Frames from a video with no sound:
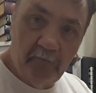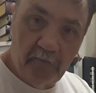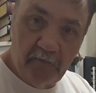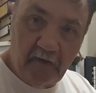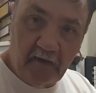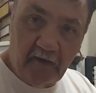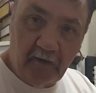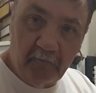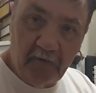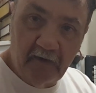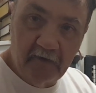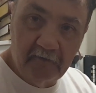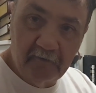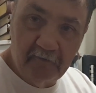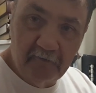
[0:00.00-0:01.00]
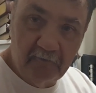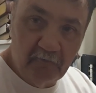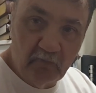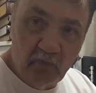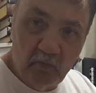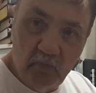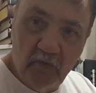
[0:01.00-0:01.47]
They come in
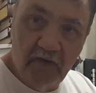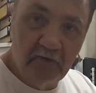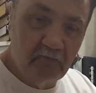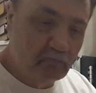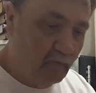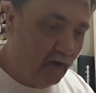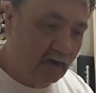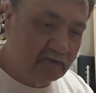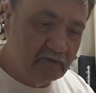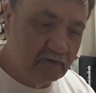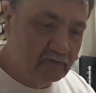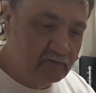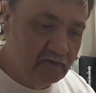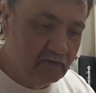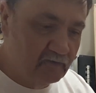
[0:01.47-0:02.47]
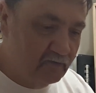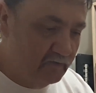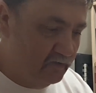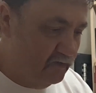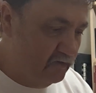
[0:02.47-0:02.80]
wooden boxes. This